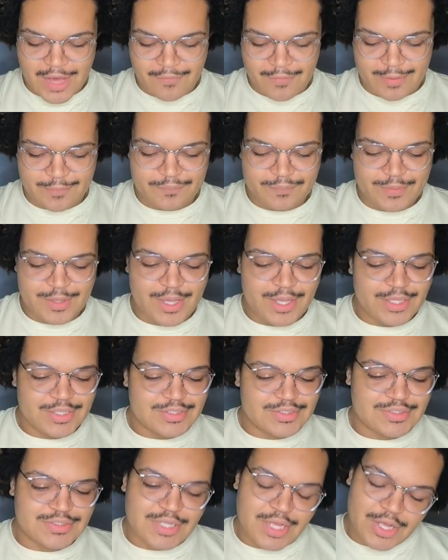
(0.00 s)
All right.
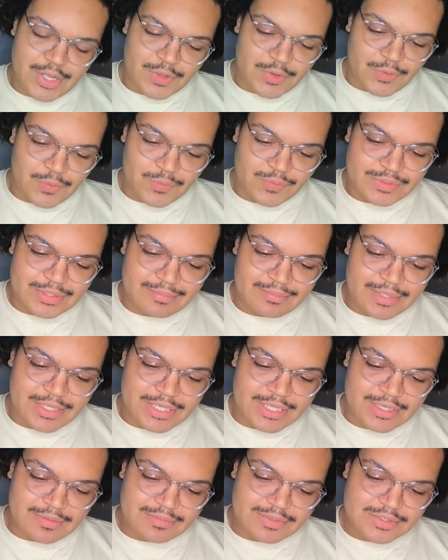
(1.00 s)
So the
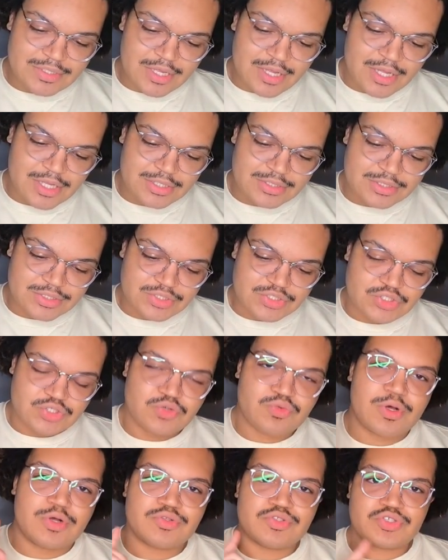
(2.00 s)
mediums cost
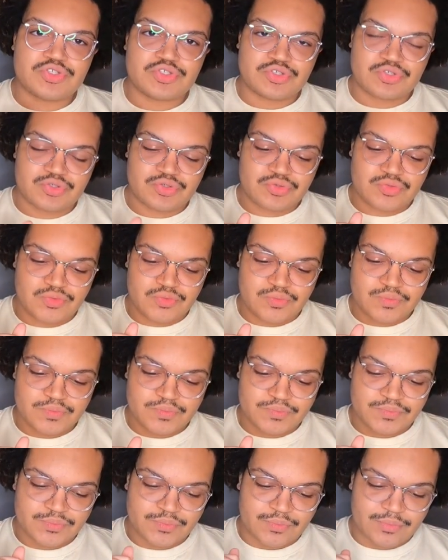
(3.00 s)
$202.
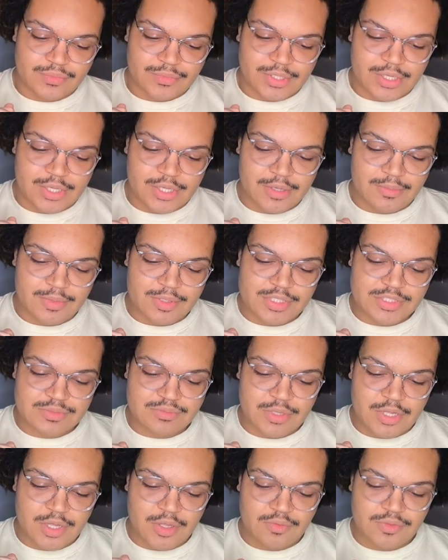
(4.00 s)
And the
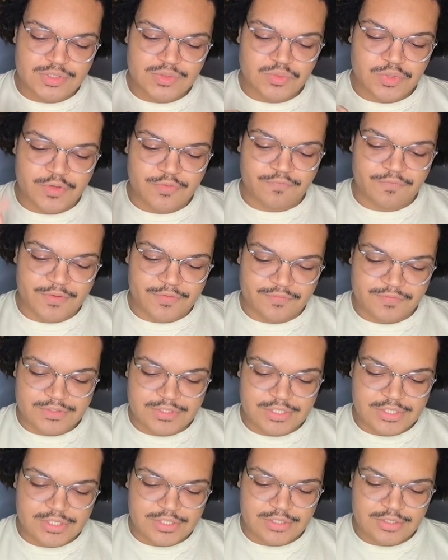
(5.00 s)
small was
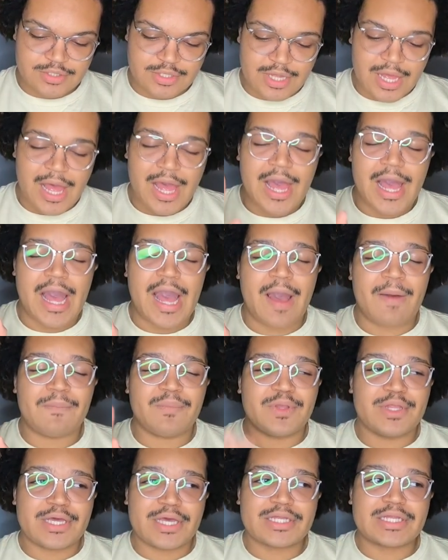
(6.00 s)
$150.
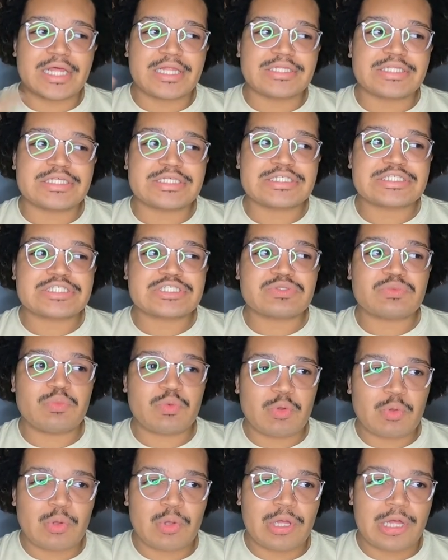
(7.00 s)
I'm looking at this
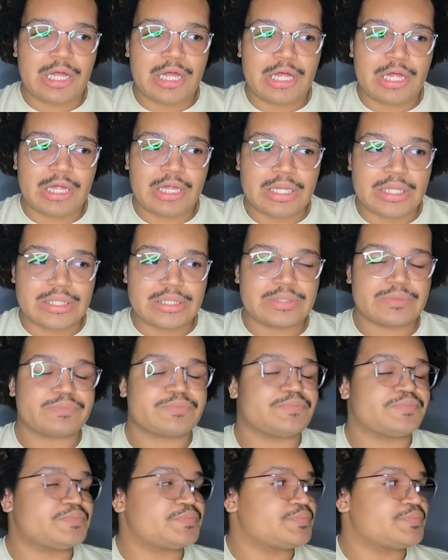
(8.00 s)
small.